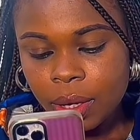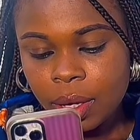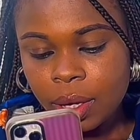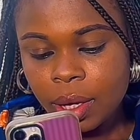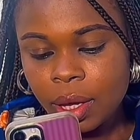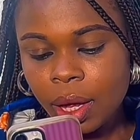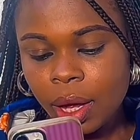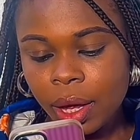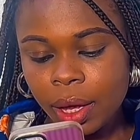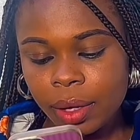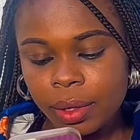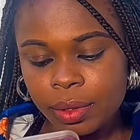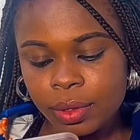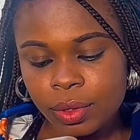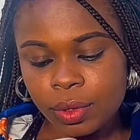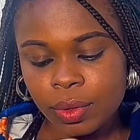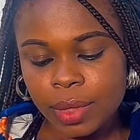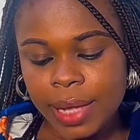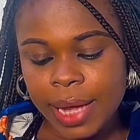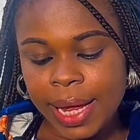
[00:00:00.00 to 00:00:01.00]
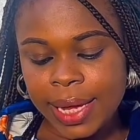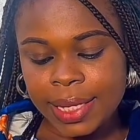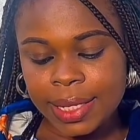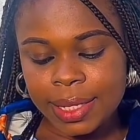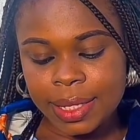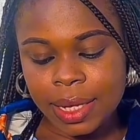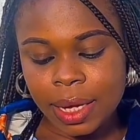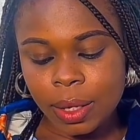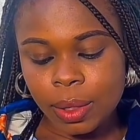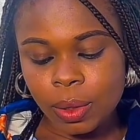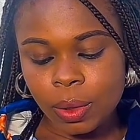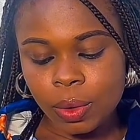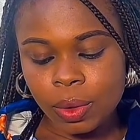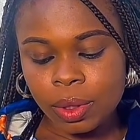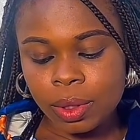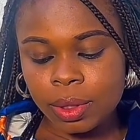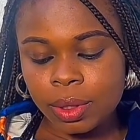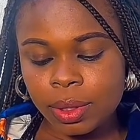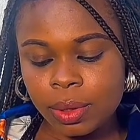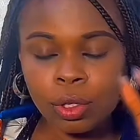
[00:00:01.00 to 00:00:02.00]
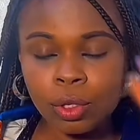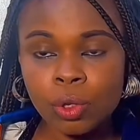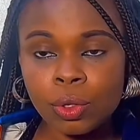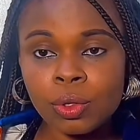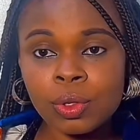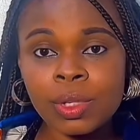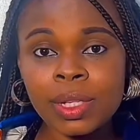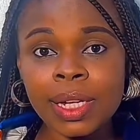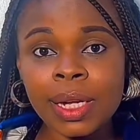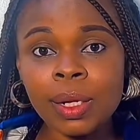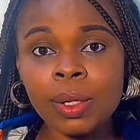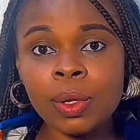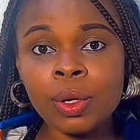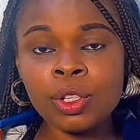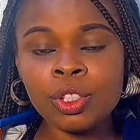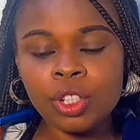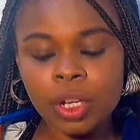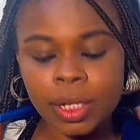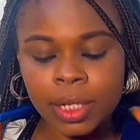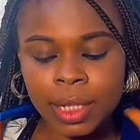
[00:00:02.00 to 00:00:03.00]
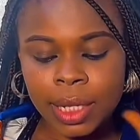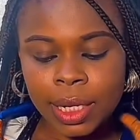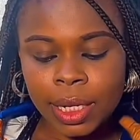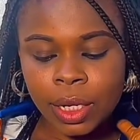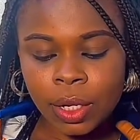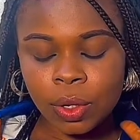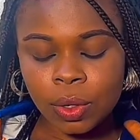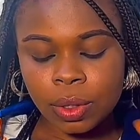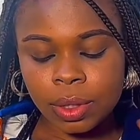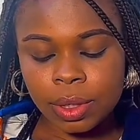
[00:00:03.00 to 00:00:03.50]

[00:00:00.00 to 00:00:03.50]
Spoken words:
Yeah, so let's download. So to download, just click on